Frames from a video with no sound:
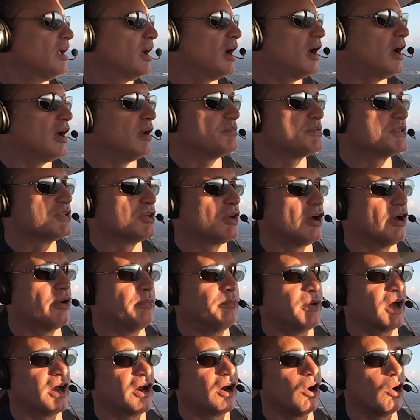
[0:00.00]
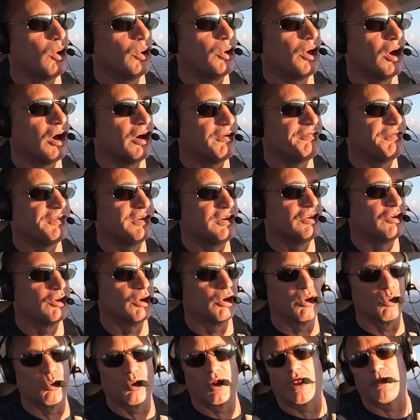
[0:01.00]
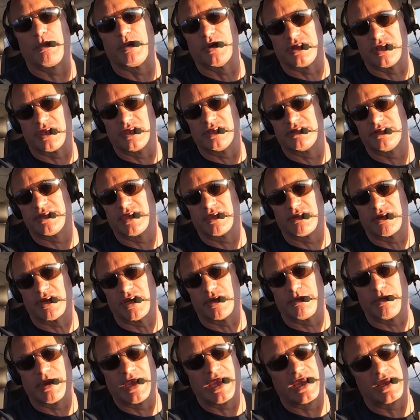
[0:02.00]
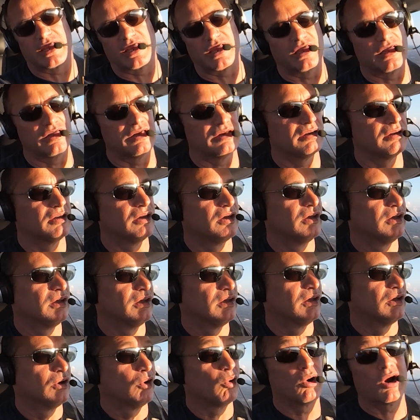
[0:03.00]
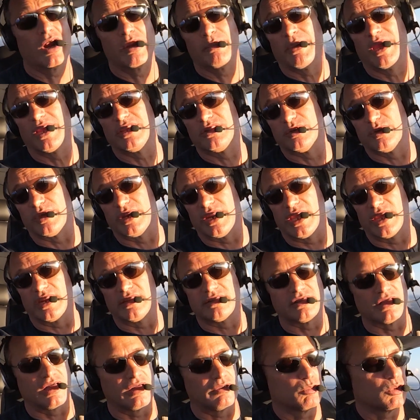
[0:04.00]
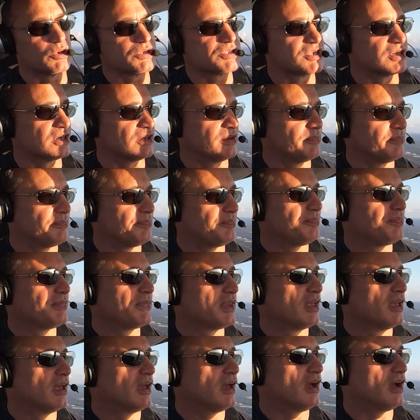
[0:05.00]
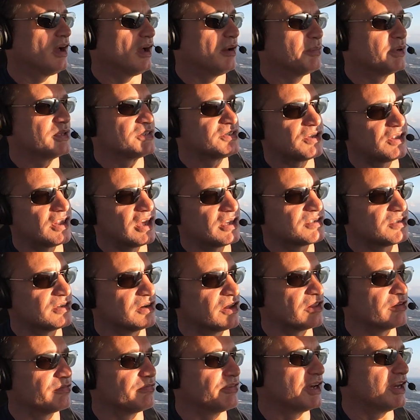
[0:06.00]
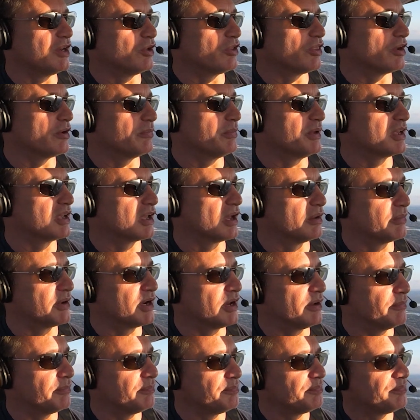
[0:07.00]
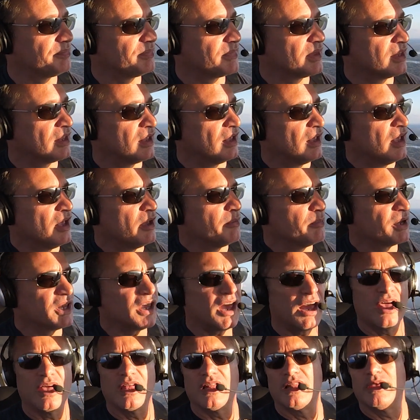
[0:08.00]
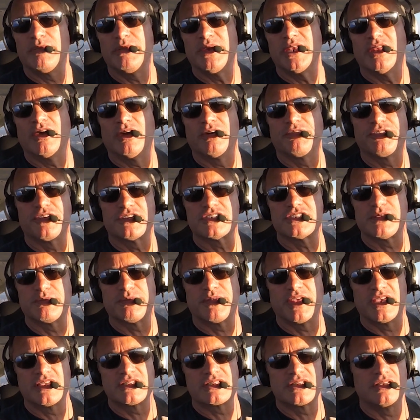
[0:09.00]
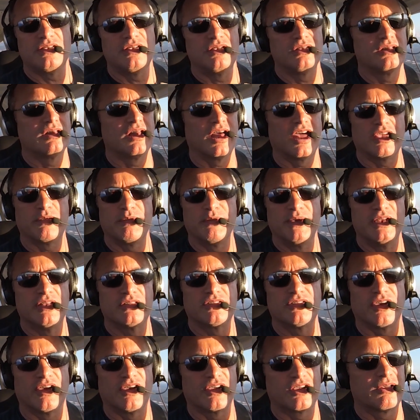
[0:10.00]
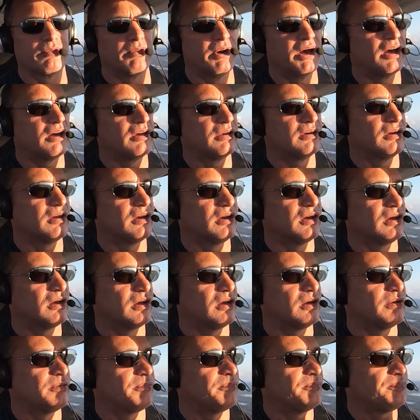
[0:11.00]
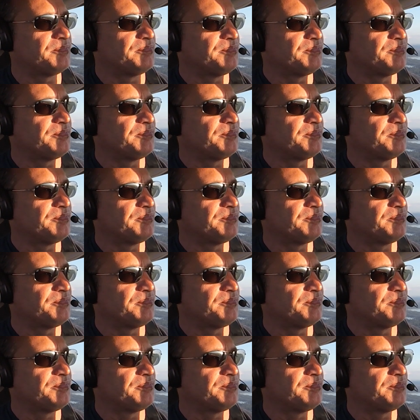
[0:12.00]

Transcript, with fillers: Um, so I might hold off and do it when I put the interior back in, or I might do it ahead of time. We'll see. Um, but so that's another video that'll be coming. But yeah, let me know if there's some things that you'd like me to talk about, um,